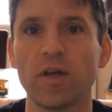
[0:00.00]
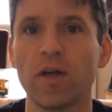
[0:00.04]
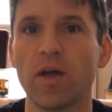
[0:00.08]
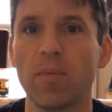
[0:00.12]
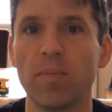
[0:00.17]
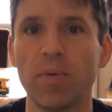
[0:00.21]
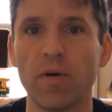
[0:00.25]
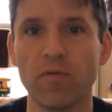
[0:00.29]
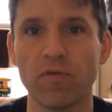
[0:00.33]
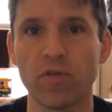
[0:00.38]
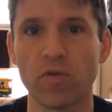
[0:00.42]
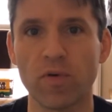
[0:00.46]

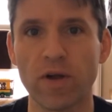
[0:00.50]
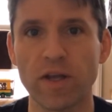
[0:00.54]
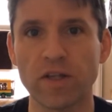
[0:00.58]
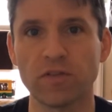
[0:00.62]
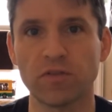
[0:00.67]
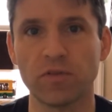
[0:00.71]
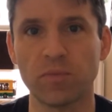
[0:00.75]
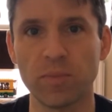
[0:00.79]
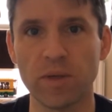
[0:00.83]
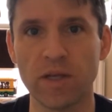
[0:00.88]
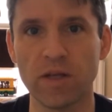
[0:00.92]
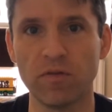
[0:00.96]
above the
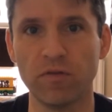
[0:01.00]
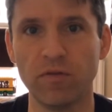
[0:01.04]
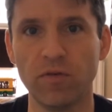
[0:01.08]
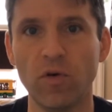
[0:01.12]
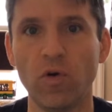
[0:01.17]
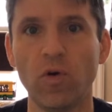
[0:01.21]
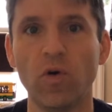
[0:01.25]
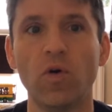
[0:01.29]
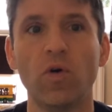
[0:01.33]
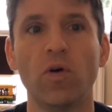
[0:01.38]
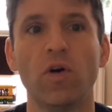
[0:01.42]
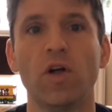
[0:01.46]
rest for me
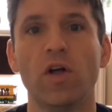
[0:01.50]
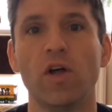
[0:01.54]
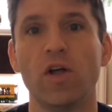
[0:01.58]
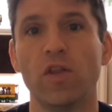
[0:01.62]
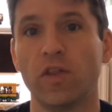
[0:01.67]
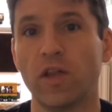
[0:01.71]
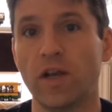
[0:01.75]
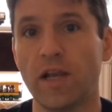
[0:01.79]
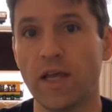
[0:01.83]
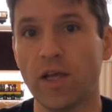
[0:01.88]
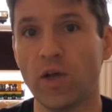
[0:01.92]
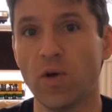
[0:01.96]
for
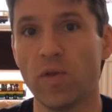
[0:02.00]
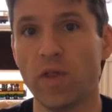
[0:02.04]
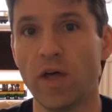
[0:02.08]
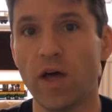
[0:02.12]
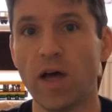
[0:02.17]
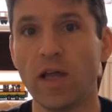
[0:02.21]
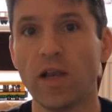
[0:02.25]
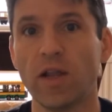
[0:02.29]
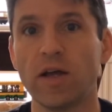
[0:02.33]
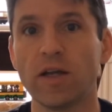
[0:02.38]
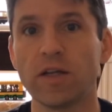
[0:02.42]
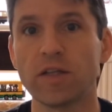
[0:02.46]
the Lego that
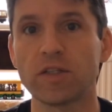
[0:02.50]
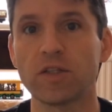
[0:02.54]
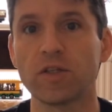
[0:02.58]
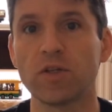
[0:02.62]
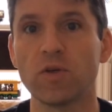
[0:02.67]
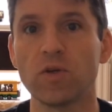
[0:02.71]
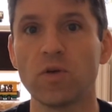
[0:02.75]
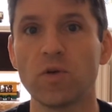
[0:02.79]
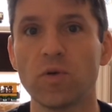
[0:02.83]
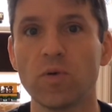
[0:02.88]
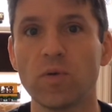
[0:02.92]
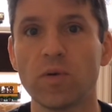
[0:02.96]
I like
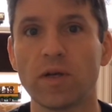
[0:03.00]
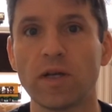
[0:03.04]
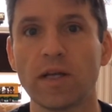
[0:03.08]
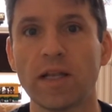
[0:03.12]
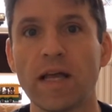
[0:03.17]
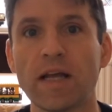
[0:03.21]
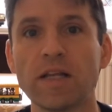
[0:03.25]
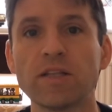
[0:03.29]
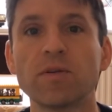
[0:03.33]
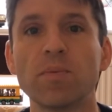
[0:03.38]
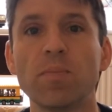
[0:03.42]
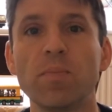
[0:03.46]
to
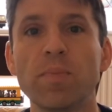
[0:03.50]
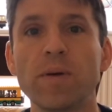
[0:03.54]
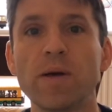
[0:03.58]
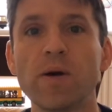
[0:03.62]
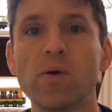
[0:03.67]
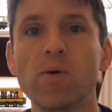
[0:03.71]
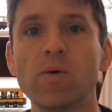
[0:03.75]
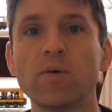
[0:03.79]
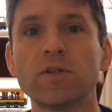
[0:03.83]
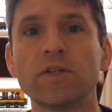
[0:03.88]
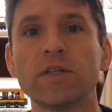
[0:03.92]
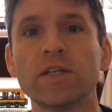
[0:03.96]
collect and
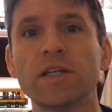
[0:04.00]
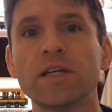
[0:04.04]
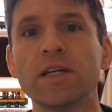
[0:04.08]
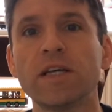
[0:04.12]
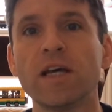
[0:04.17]
build.